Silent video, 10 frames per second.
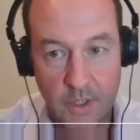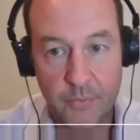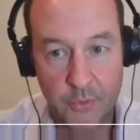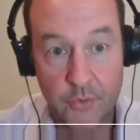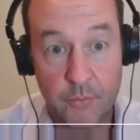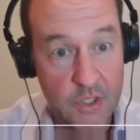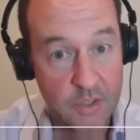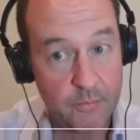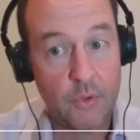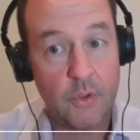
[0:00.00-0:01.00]
crap load of
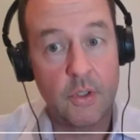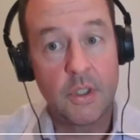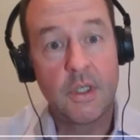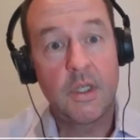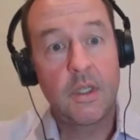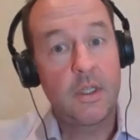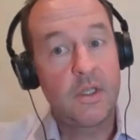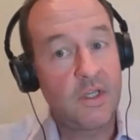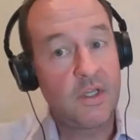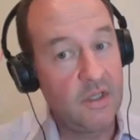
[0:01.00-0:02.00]
people,
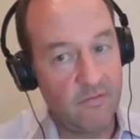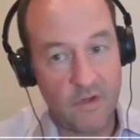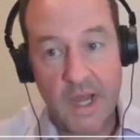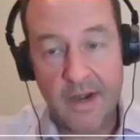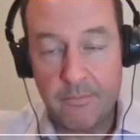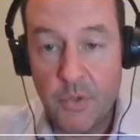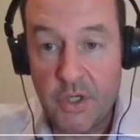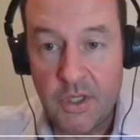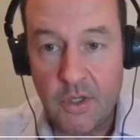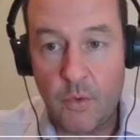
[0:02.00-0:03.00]
give a lot of
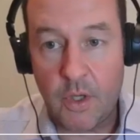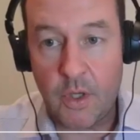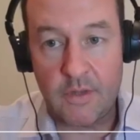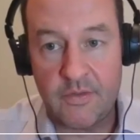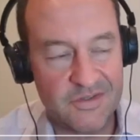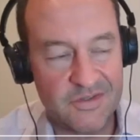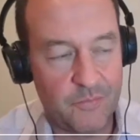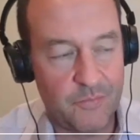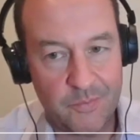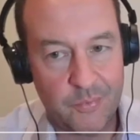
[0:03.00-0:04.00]
money away. These are
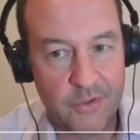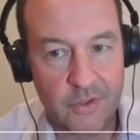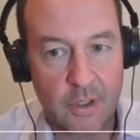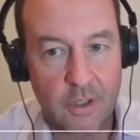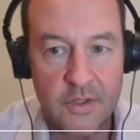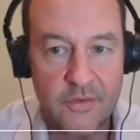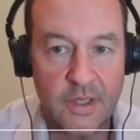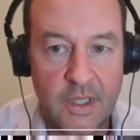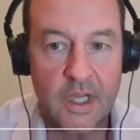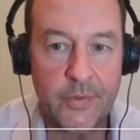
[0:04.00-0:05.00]
the people that aren't
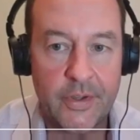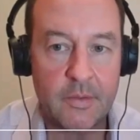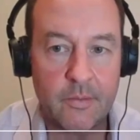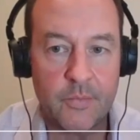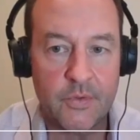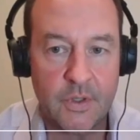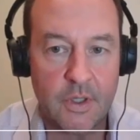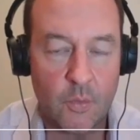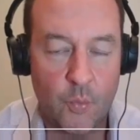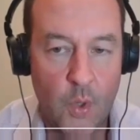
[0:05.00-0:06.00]
in the limelight, but
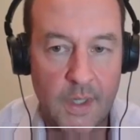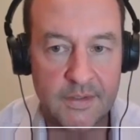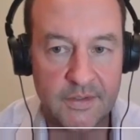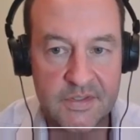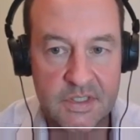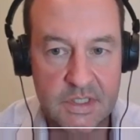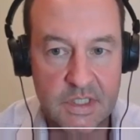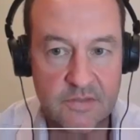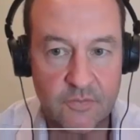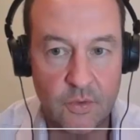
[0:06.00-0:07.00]
they are wildly
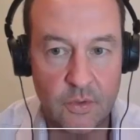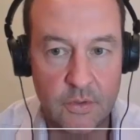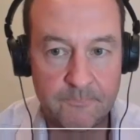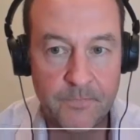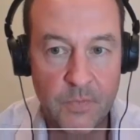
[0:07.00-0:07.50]
successful,